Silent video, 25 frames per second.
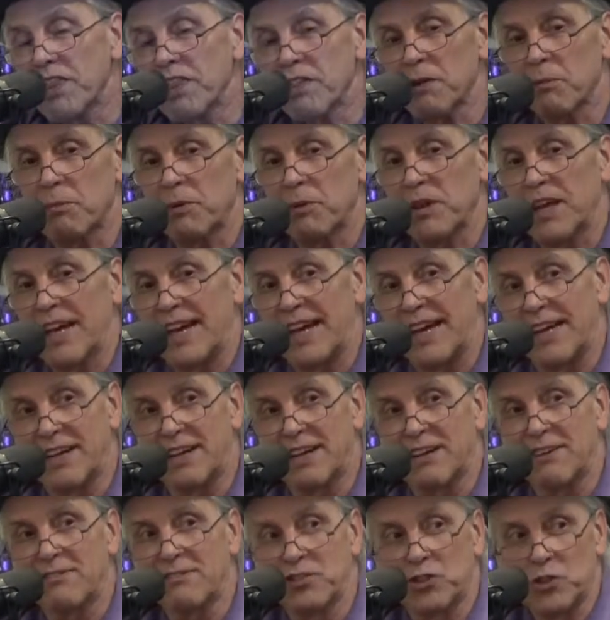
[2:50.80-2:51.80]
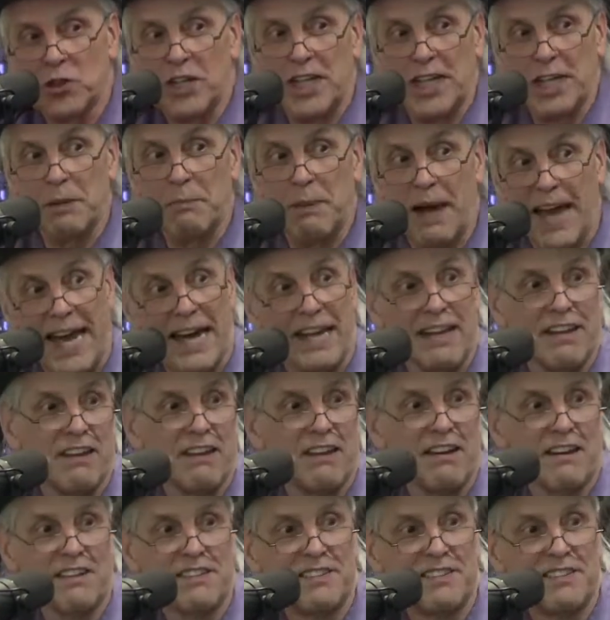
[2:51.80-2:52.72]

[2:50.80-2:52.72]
the plan of joining a band.